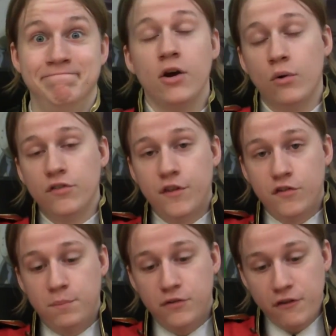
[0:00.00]
And of course,
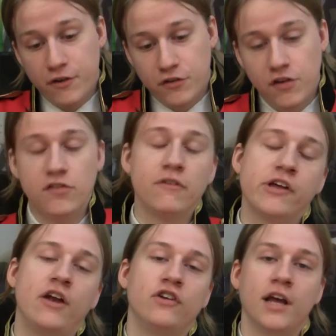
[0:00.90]
this specific season of
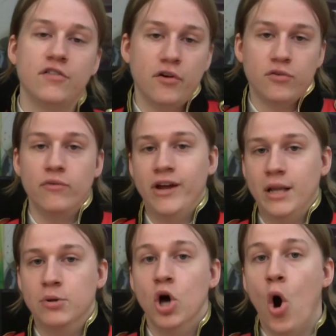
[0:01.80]
Genshiken is also
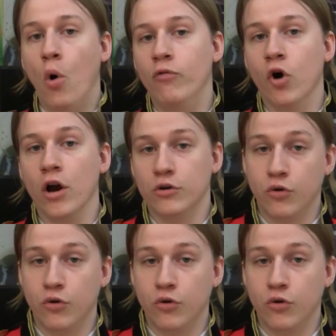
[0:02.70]
available over on